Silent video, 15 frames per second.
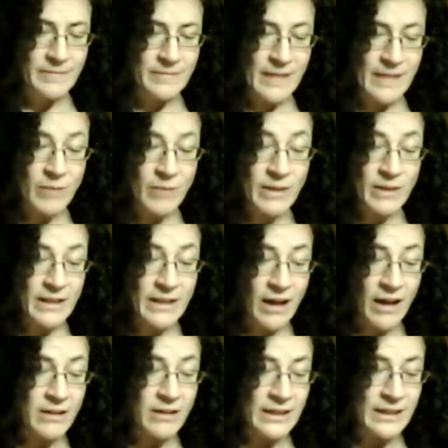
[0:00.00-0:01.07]
and when the
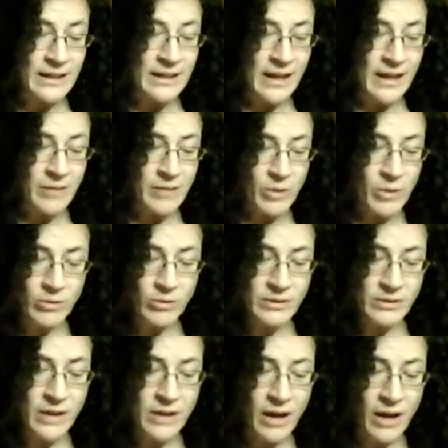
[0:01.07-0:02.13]
ugly lame old
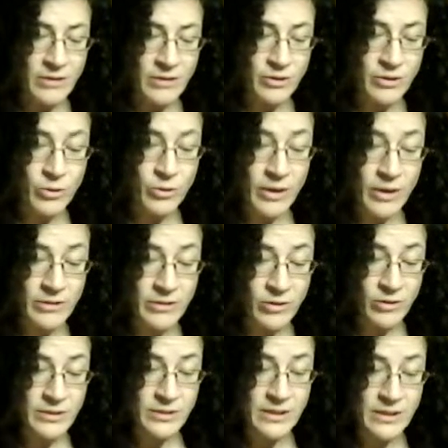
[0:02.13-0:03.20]
gardener, who I
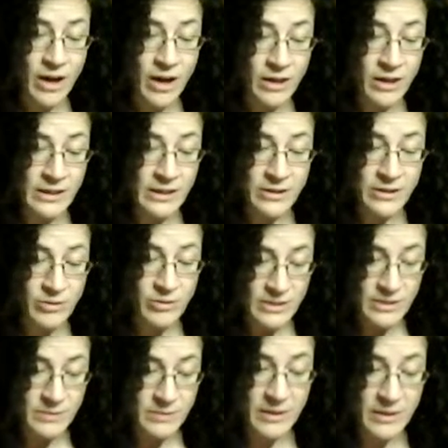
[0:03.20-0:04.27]
thought had hardly
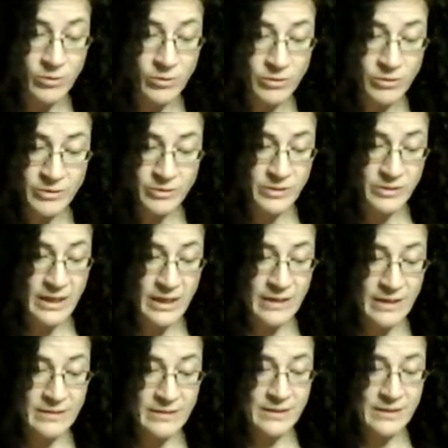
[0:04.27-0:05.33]
noticed me in all those
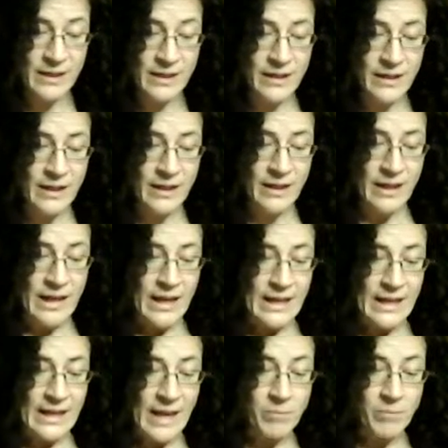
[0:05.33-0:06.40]
years,
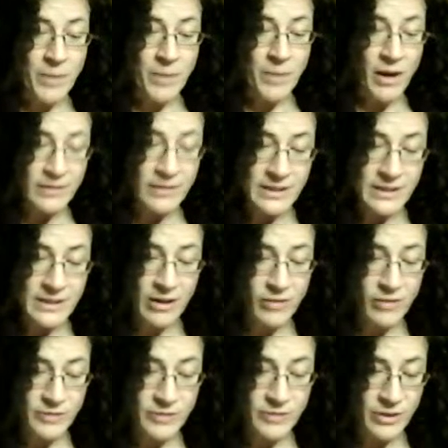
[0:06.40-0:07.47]
came panting off
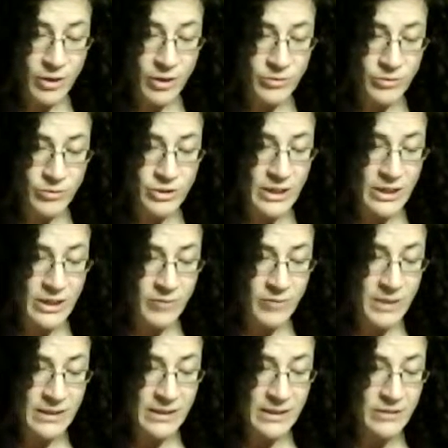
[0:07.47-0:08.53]
to the coach to give me a
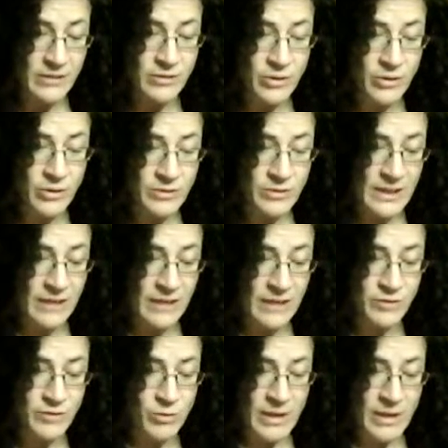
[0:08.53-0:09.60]
little nosegay of
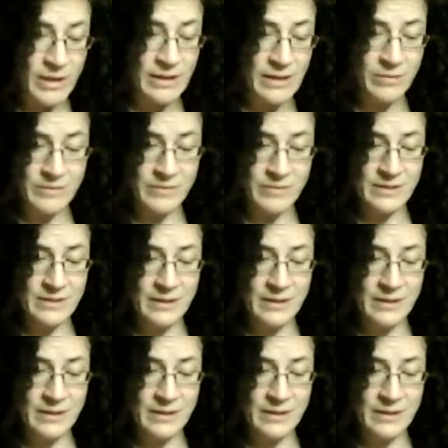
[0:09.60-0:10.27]
geraniums,